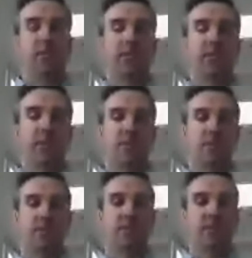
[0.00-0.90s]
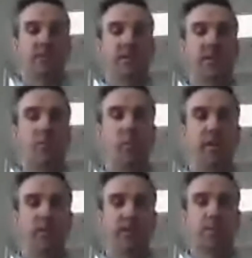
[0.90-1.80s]
skills and wider
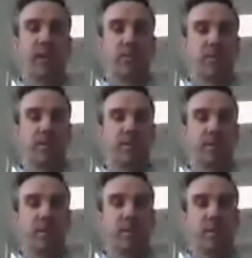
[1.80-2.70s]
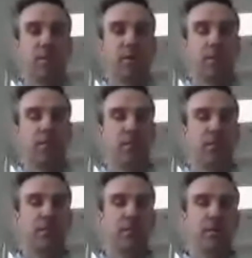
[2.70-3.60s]
experience. So
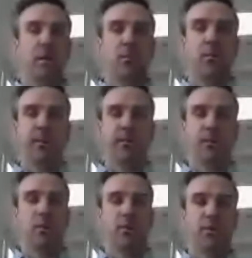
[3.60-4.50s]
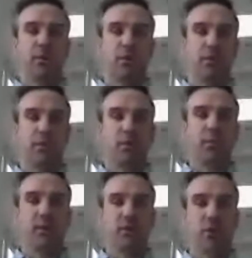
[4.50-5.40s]
just a couple of weeks ago, I was on the show talking
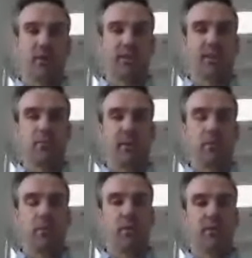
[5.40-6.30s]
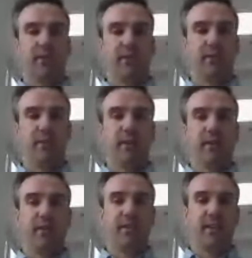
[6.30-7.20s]
about Tritax Big Box and
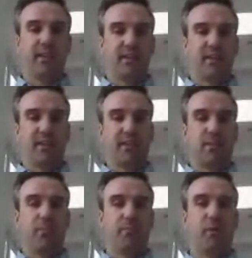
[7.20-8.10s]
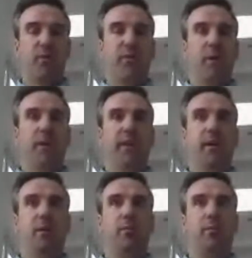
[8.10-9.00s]
the data center portfolio they're